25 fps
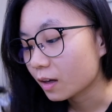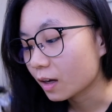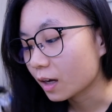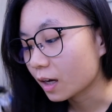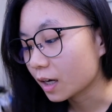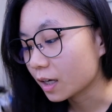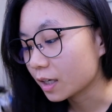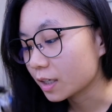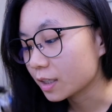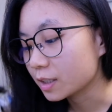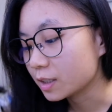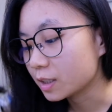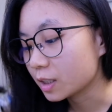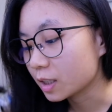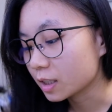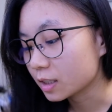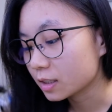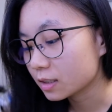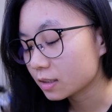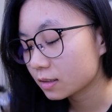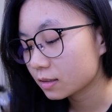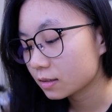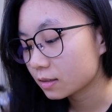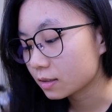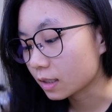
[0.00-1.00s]
I
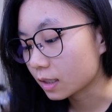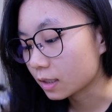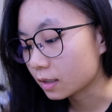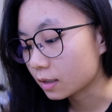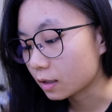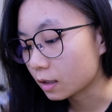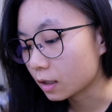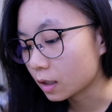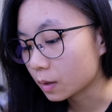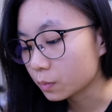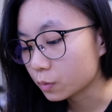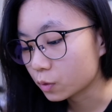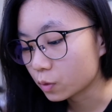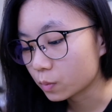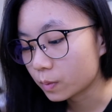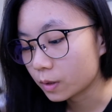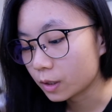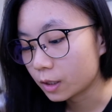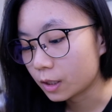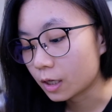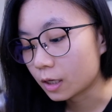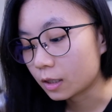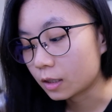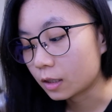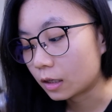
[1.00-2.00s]
just ended up
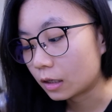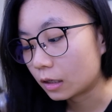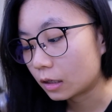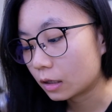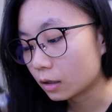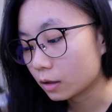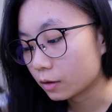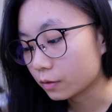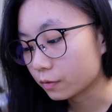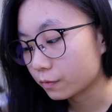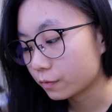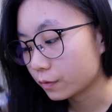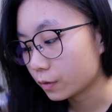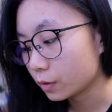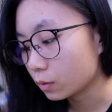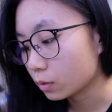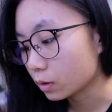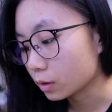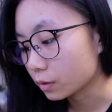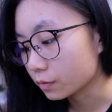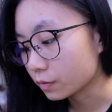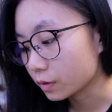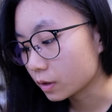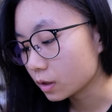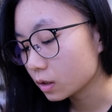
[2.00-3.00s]
duplicating a few
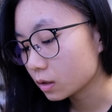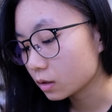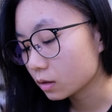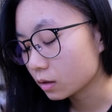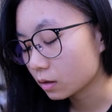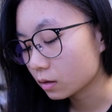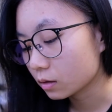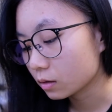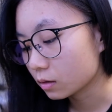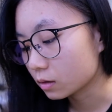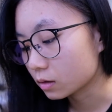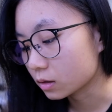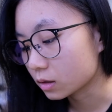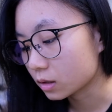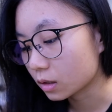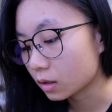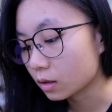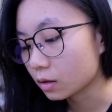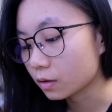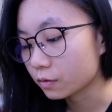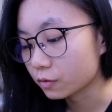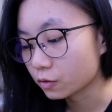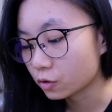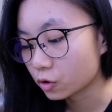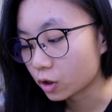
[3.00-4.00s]
of it instead
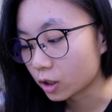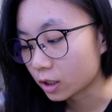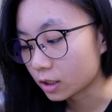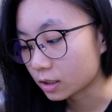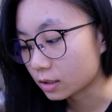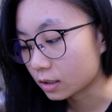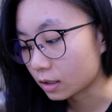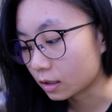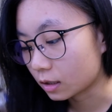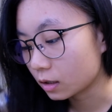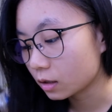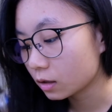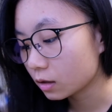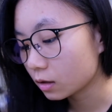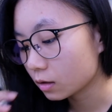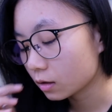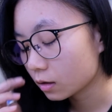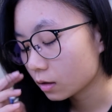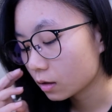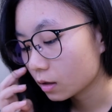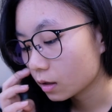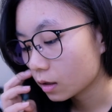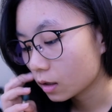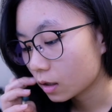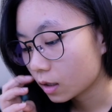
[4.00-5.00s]
of tracing it,
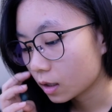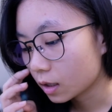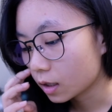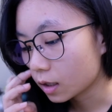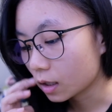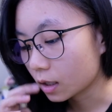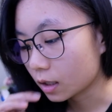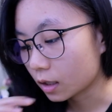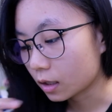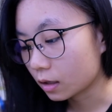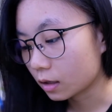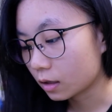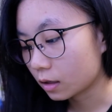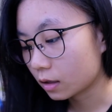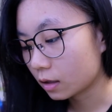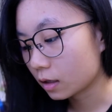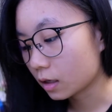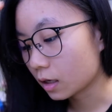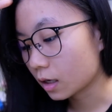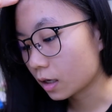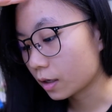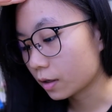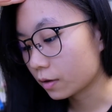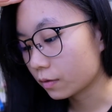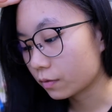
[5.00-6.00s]
and
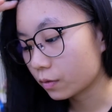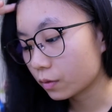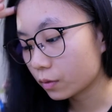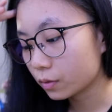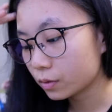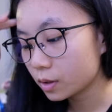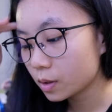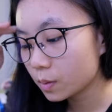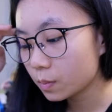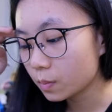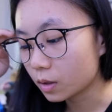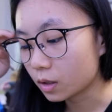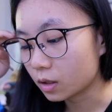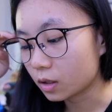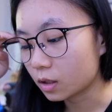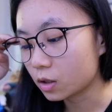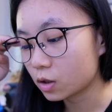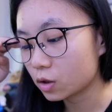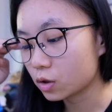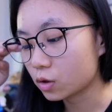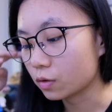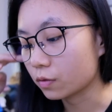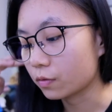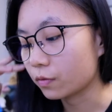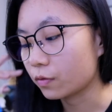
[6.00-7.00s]
I've only
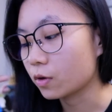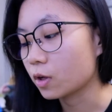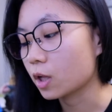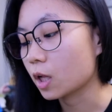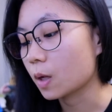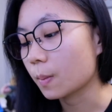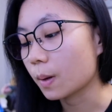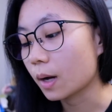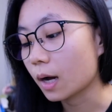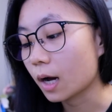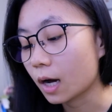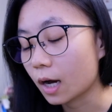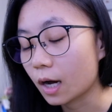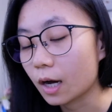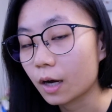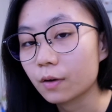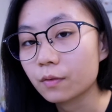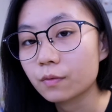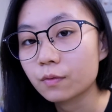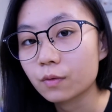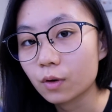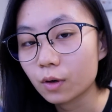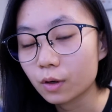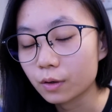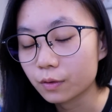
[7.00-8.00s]
managed to fill up
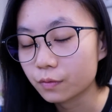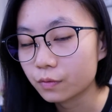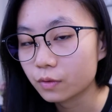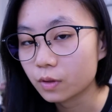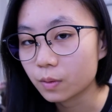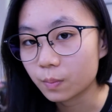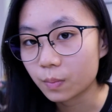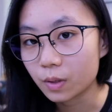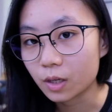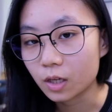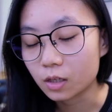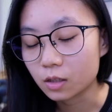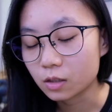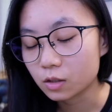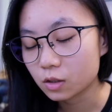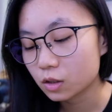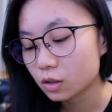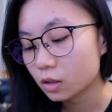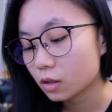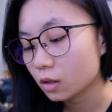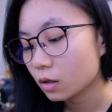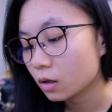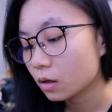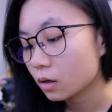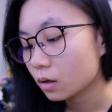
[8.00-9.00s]
half of the page.
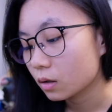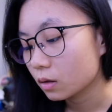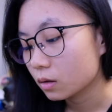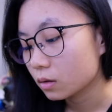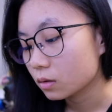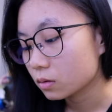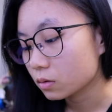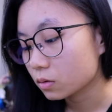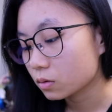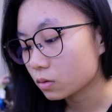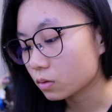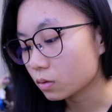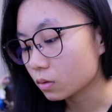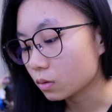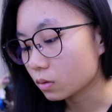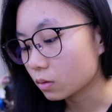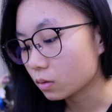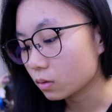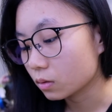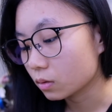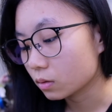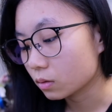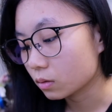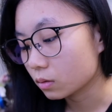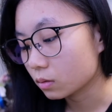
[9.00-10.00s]

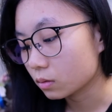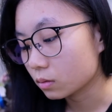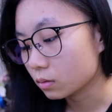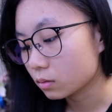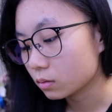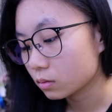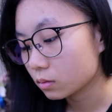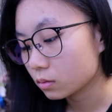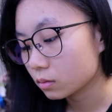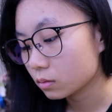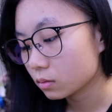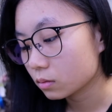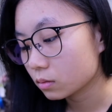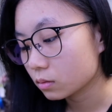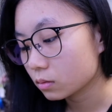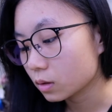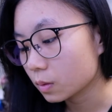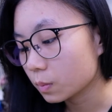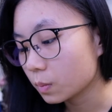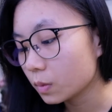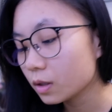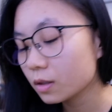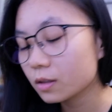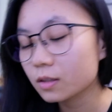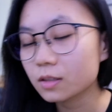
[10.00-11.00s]
So I
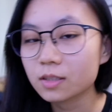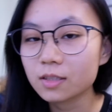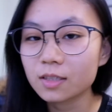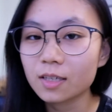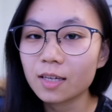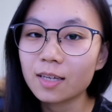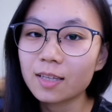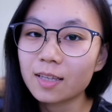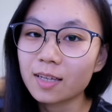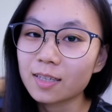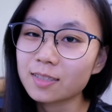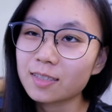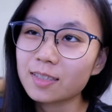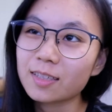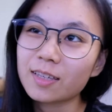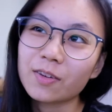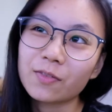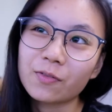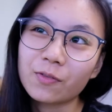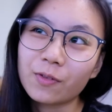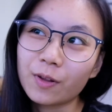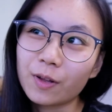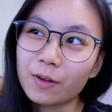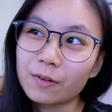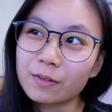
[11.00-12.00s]
mean, the skate doesn't
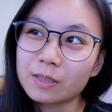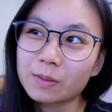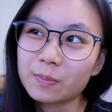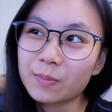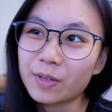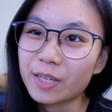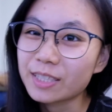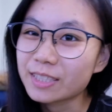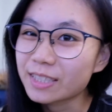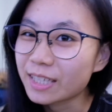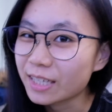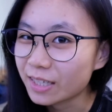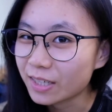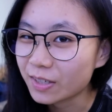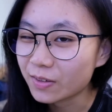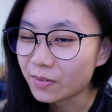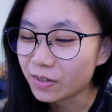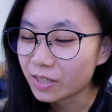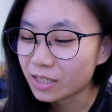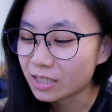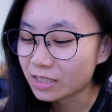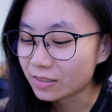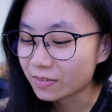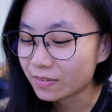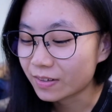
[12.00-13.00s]
have a lot of space
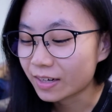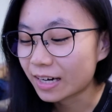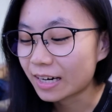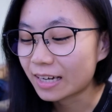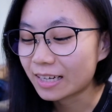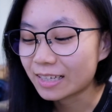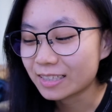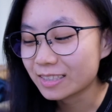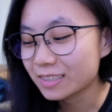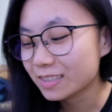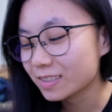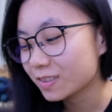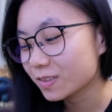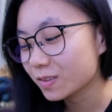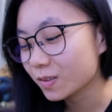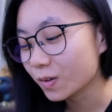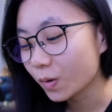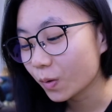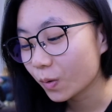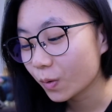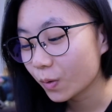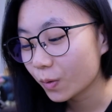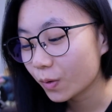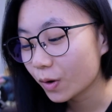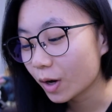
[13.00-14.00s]
anyways, right?
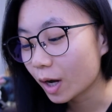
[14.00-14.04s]
So